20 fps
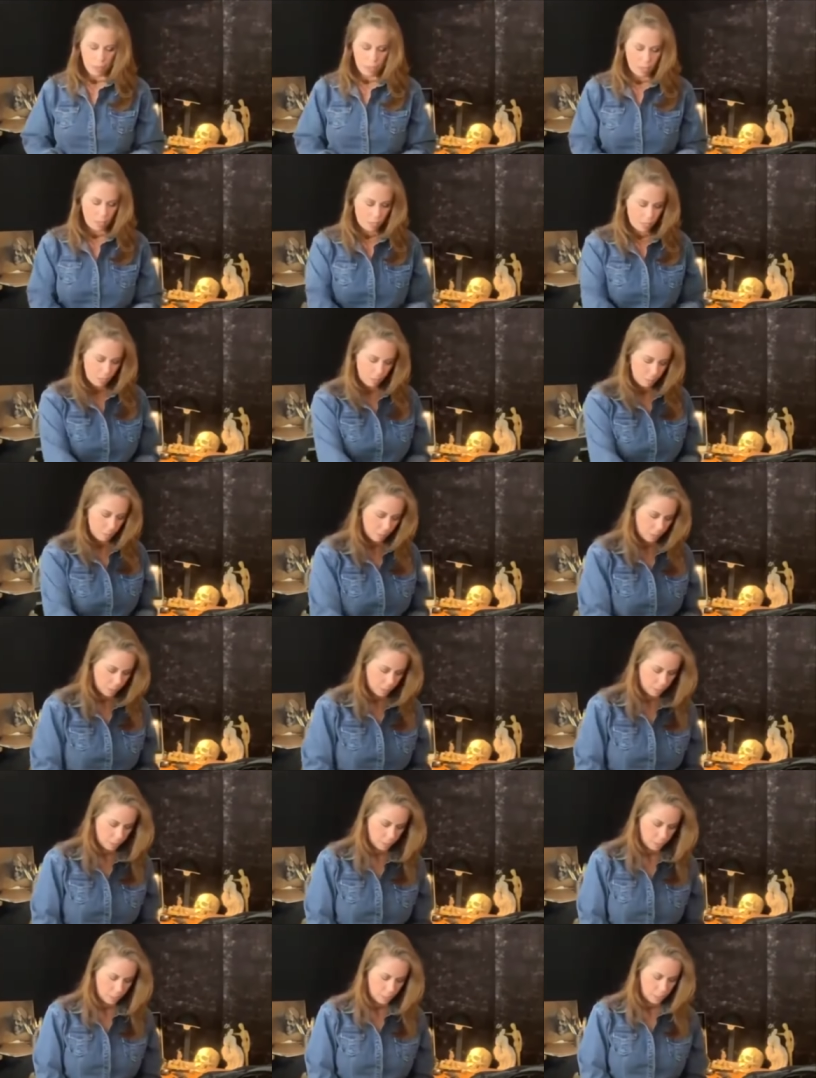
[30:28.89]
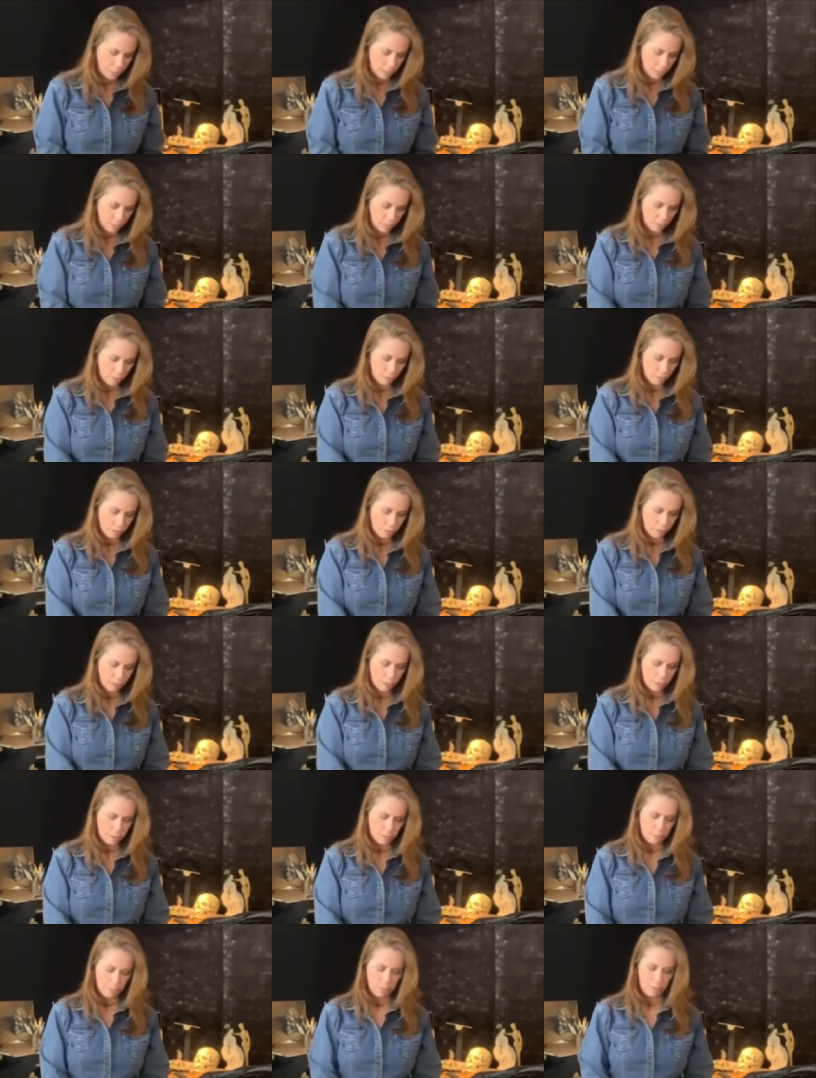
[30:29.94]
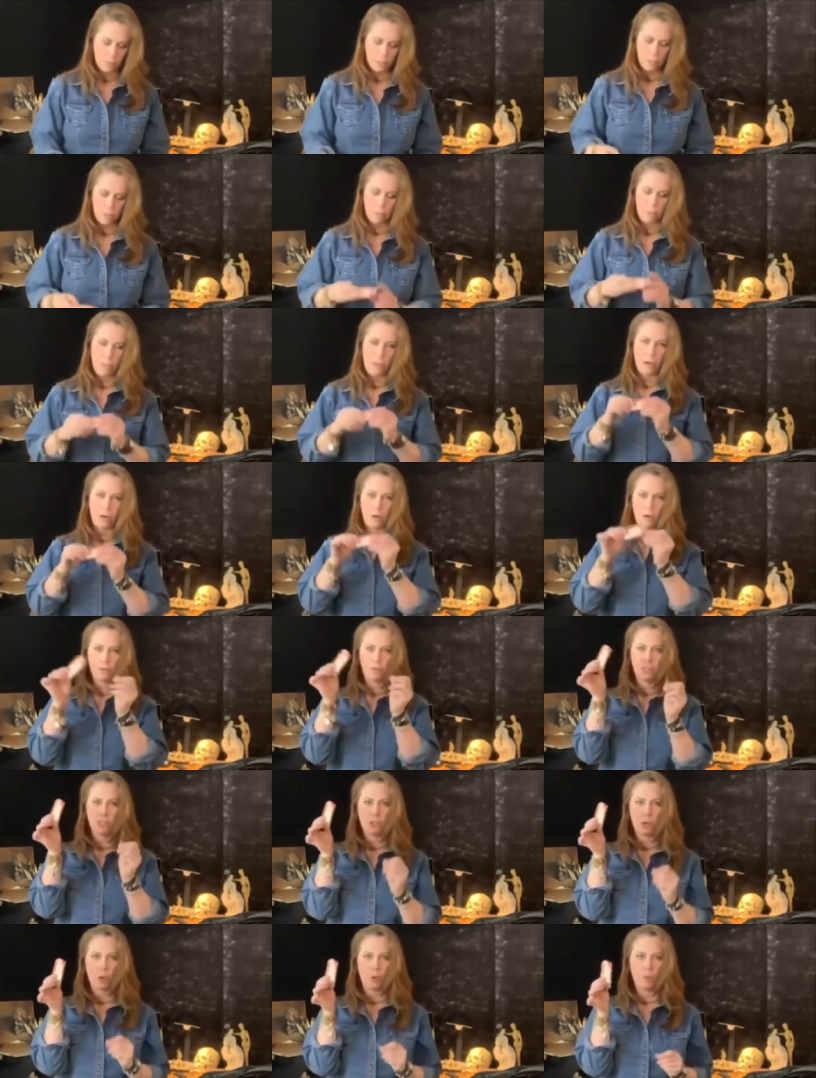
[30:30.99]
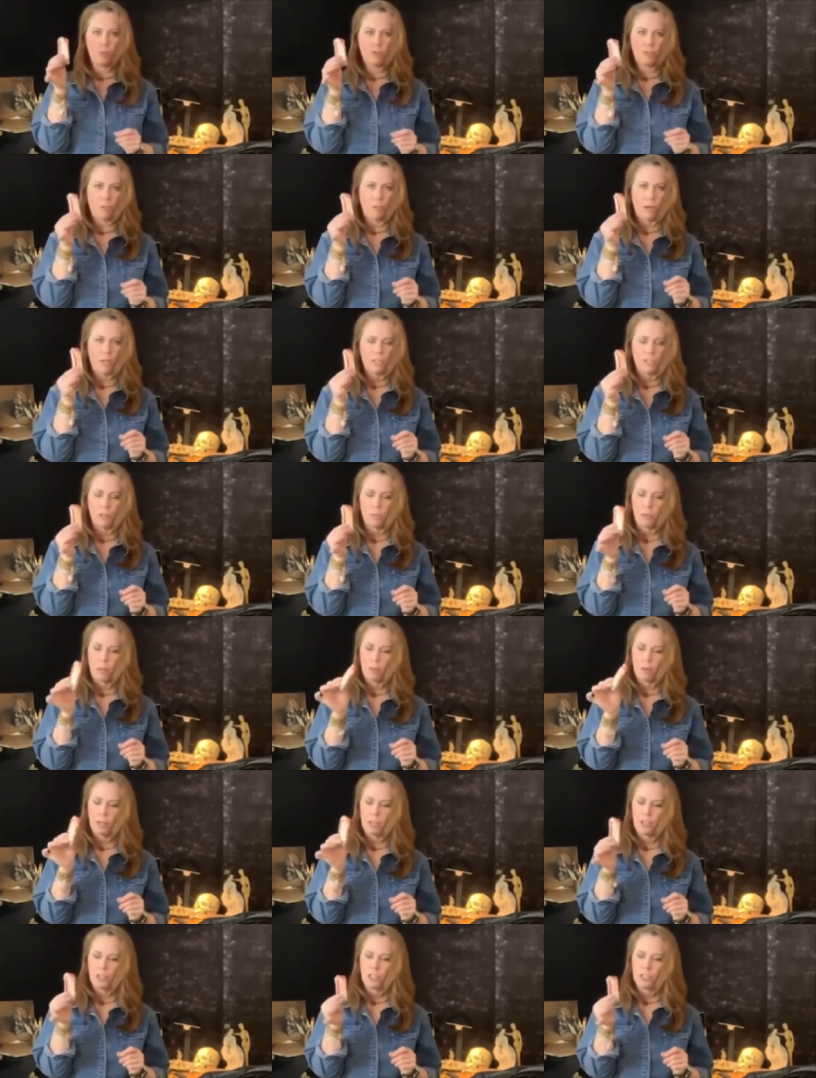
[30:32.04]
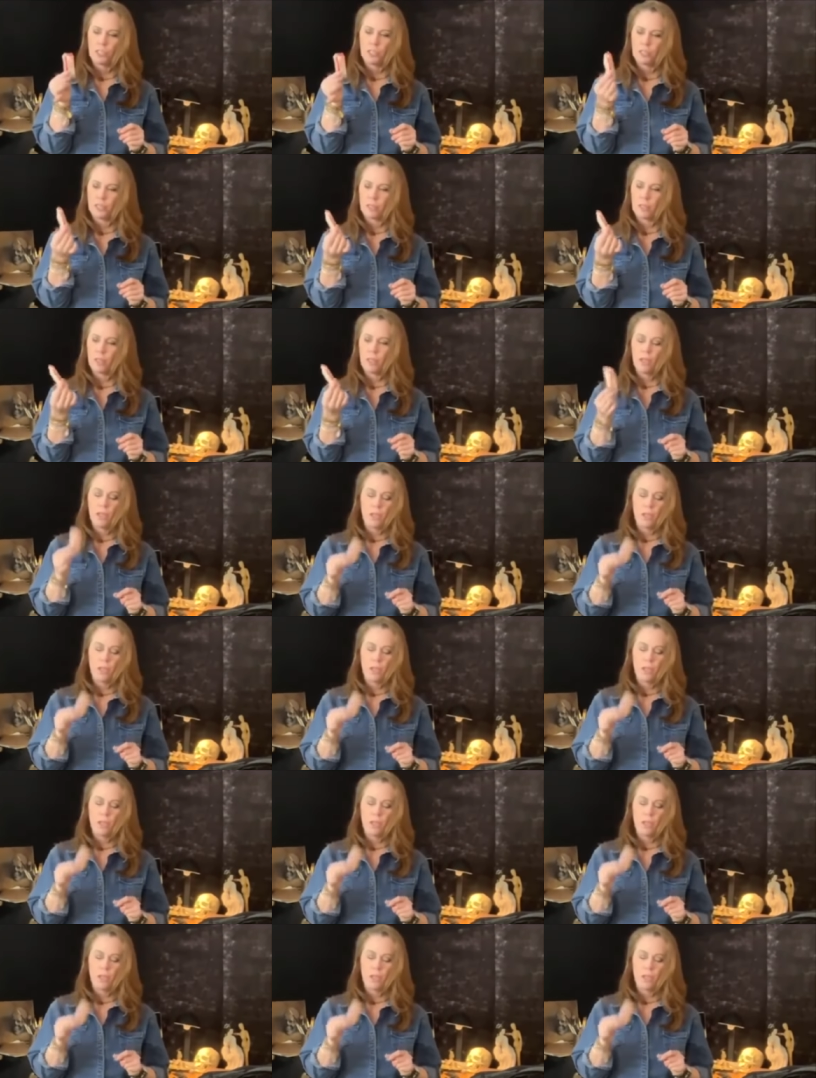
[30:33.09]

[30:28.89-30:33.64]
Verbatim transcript: I keep a teeny little bar of soap for washing my brushes.